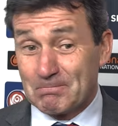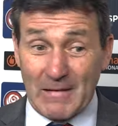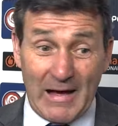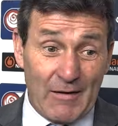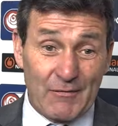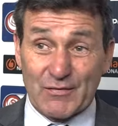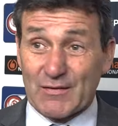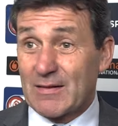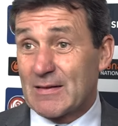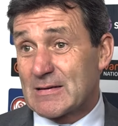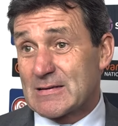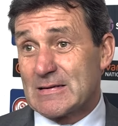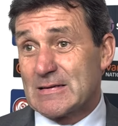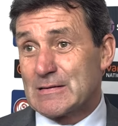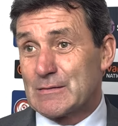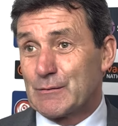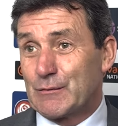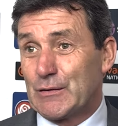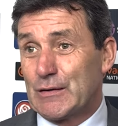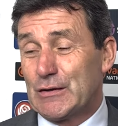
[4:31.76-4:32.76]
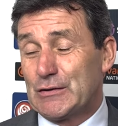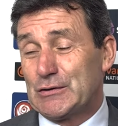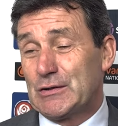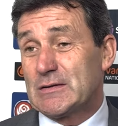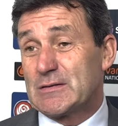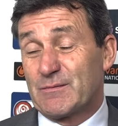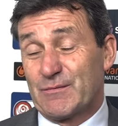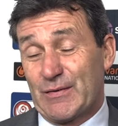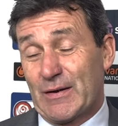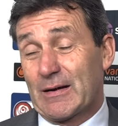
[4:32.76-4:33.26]
after the season
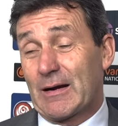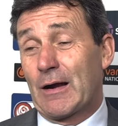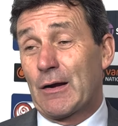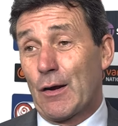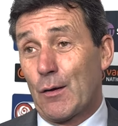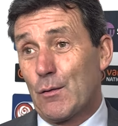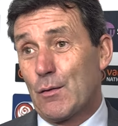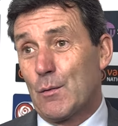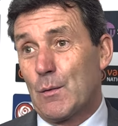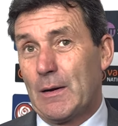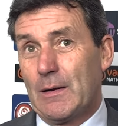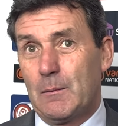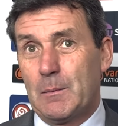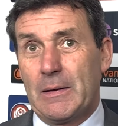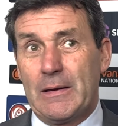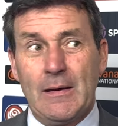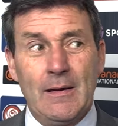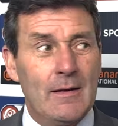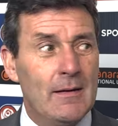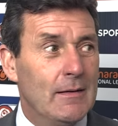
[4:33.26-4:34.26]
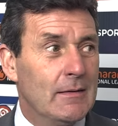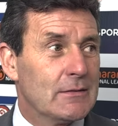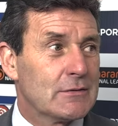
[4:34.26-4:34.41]
finishes. In fact, I know there will be.